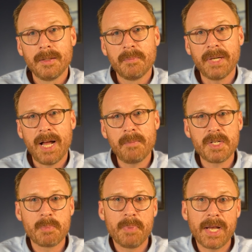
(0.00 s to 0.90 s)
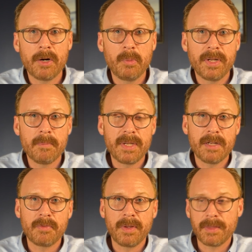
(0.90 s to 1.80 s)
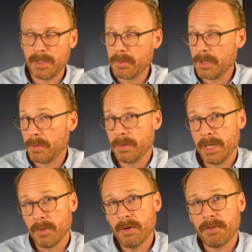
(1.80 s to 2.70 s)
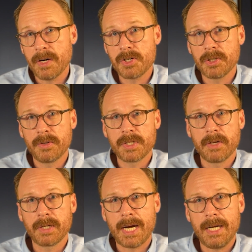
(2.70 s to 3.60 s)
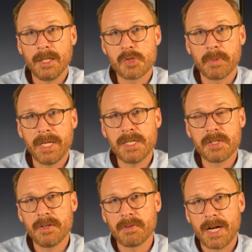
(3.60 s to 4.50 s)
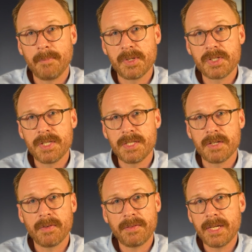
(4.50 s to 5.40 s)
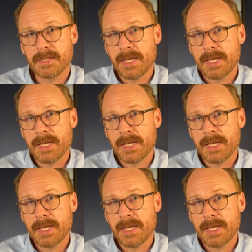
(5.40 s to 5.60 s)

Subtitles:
but how much better would it be if we think, well, in order for our children to go to college, we need to accomplish these different things.